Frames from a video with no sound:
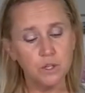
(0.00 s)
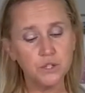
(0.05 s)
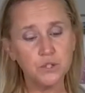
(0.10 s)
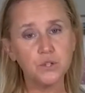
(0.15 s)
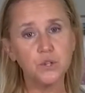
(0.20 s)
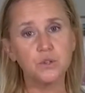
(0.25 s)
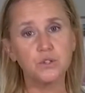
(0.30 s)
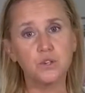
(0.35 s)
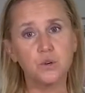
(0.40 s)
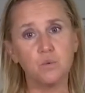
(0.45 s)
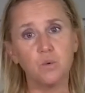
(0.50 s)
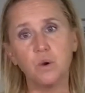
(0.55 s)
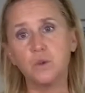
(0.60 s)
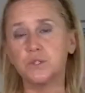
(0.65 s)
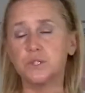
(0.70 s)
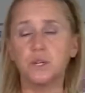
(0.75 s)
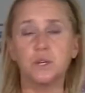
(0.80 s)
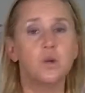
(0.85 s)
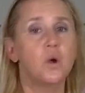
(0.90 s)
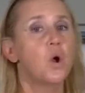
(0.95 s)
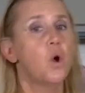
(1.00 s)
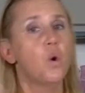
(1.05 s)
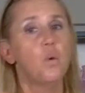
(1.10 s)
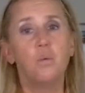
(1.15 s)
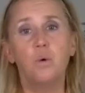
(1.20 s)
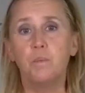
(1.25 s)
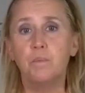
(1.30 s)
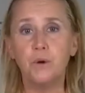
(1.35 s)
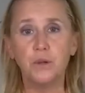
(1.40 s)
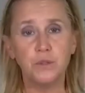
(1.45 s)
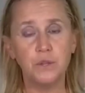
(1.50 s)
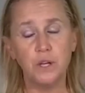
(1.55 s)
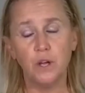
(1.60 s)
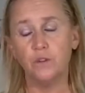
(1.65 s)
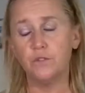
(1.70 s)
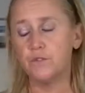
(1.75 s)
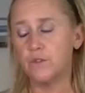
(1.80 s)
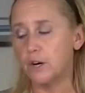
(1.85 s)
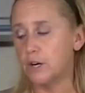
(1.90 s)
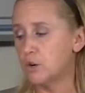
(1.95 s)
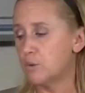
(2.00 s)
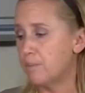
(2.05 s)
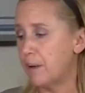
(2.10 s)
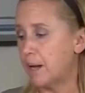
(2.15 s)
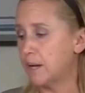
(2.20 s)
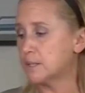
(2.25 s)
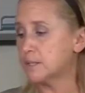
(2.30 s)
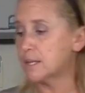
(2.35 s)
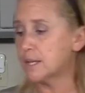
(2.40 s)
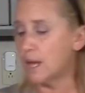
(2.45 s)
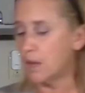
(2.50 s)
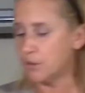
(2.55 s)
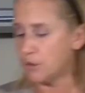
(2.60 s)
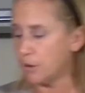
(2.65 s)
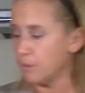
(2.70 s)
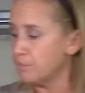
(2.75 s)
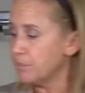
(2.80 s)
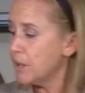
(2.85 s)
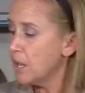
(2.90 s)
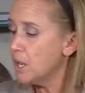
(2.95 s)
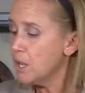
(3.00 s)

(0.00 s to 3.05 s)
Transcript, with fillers: once those are roasted, we'll put the Alfredo bake together.